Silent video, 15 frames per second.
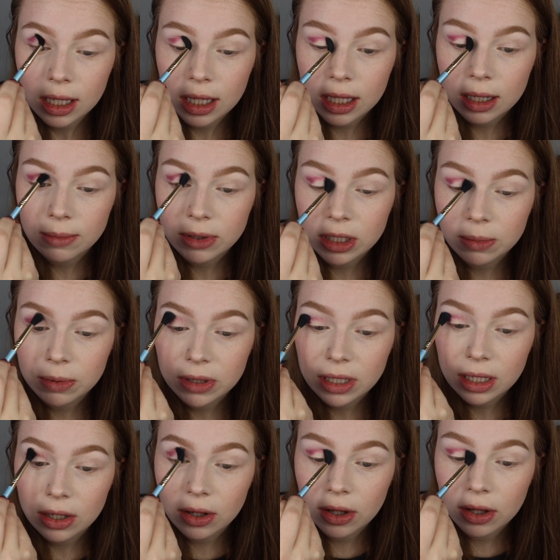and I'm gonna put
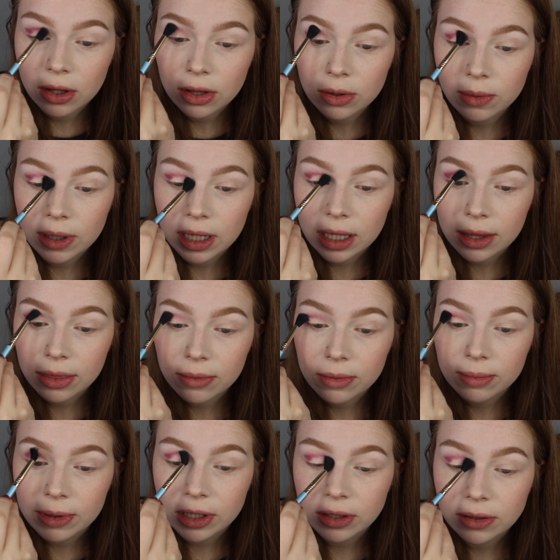that all the way
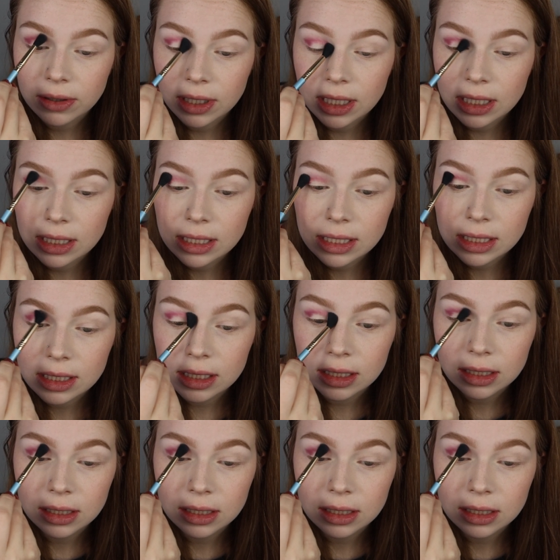through my crease.